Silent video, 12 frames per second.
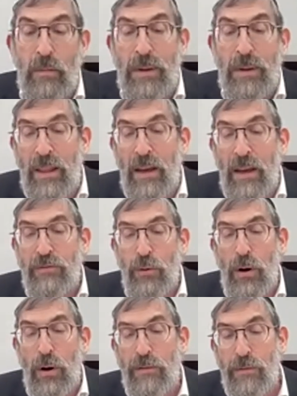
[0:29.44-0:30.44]
We left
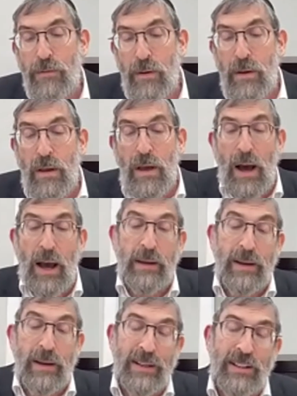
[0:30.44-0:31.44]
off.
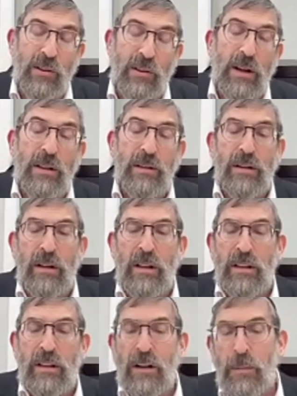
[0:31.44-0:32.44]
I started
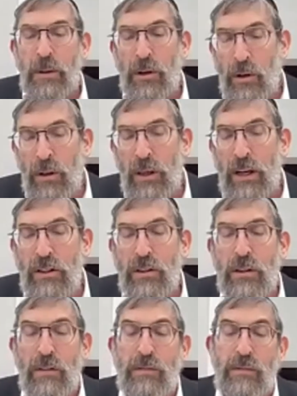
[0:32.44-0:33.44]
a little bit early.
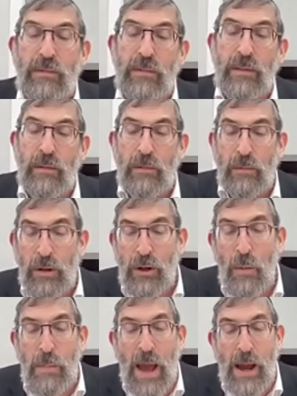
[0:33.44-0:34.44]
We'll
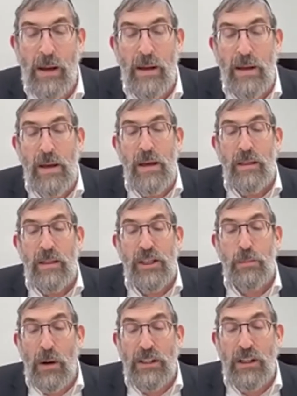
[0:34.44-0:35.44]
go back.
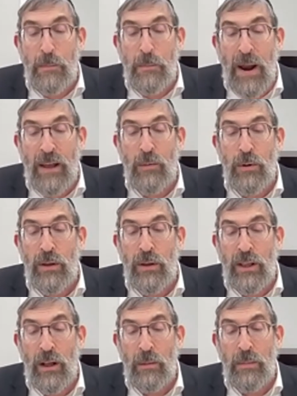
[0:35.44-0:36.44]
This pasuk apparently would only
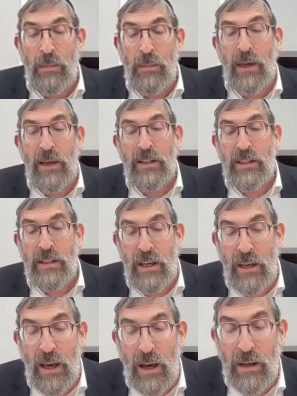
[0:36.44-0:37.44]
tell me
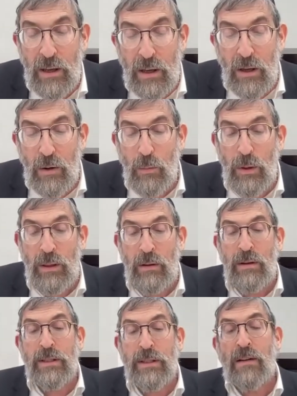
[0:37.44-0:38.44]
kisiya when
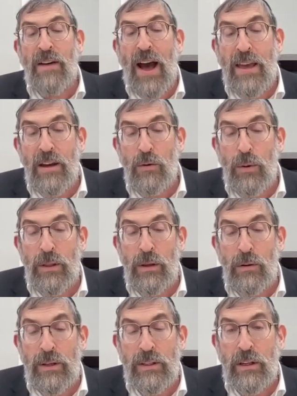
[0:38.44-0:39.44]
there is havaya, when
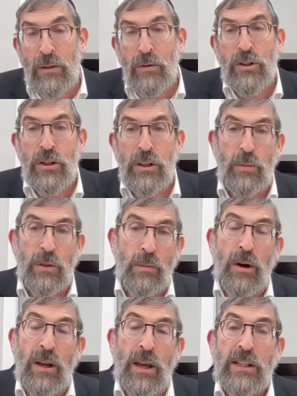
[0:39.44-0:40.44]
there is kedushin. But the
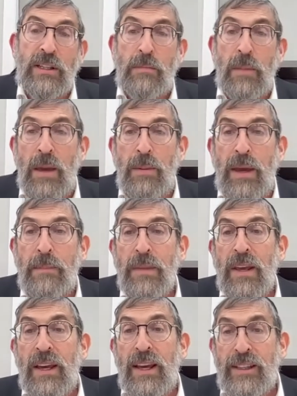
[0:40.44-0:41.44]
Gemara asked, maybe
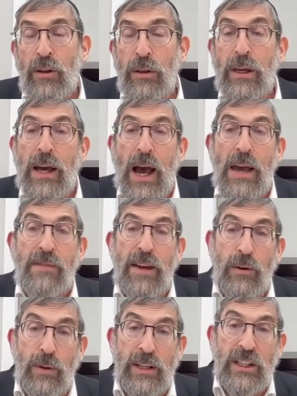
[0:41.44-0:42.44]
it's only
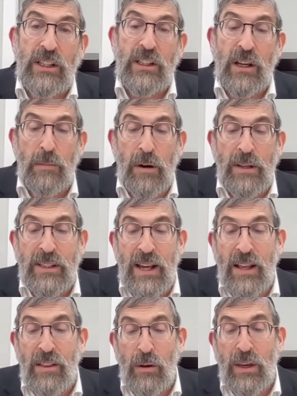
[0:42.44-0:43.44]
chayve krisis. The Gemara
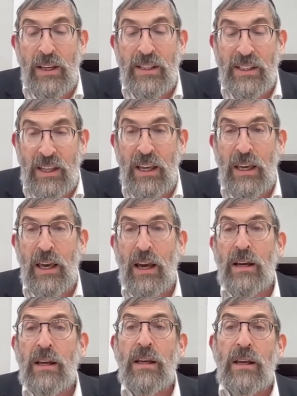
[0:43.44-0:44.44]
said, no
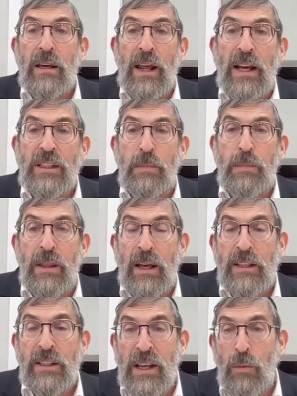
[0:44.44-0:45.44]
kisiya. It has to be
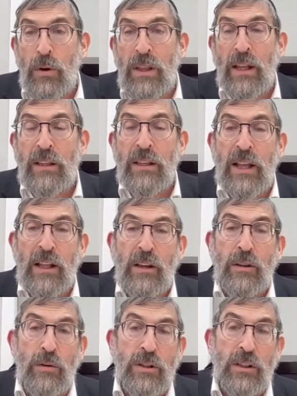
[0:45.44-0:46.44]
that someone that
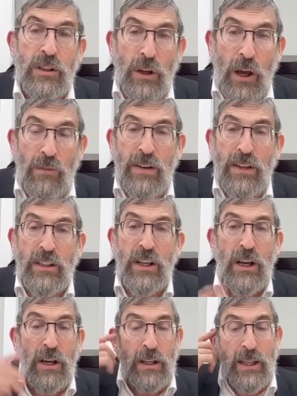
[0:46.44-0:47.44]
kedushin's toifis,
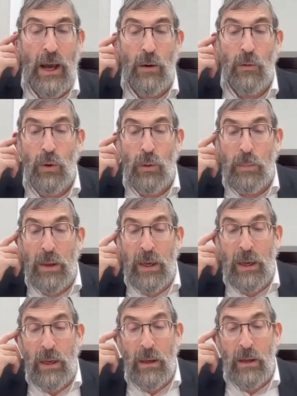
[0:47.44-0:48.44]
that would
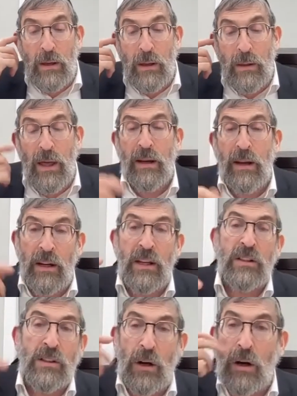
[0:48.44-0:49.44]
be that an
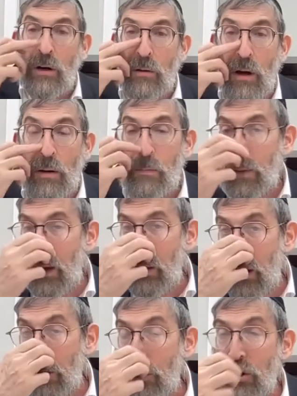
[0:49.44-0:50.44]
izar, a man
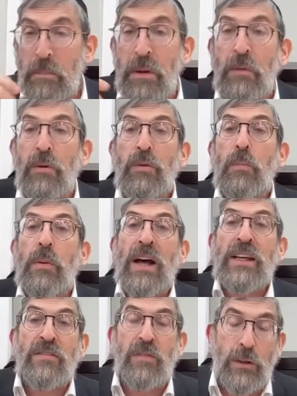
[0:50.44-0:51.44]
that you shouldn't be with,
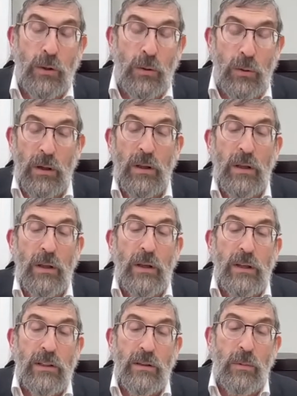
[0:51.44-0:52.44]
pasvel kahuna.
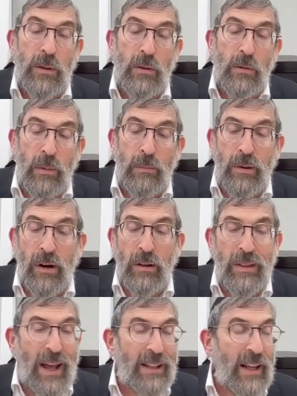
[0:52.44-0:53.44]
So
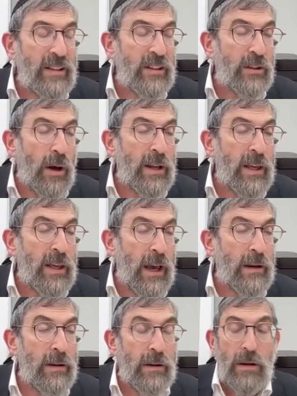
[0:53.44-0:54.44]
I'd like to start
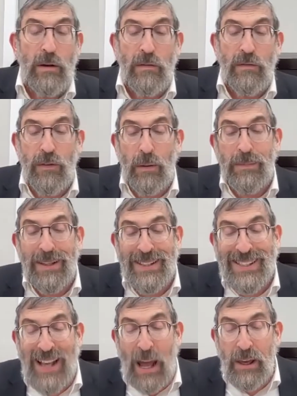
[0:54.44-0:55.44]
again from
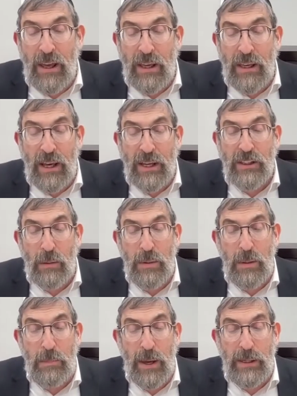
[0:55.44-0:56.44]
samich ches
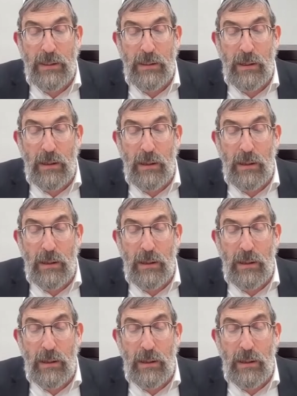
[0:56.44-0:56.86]
amid beis.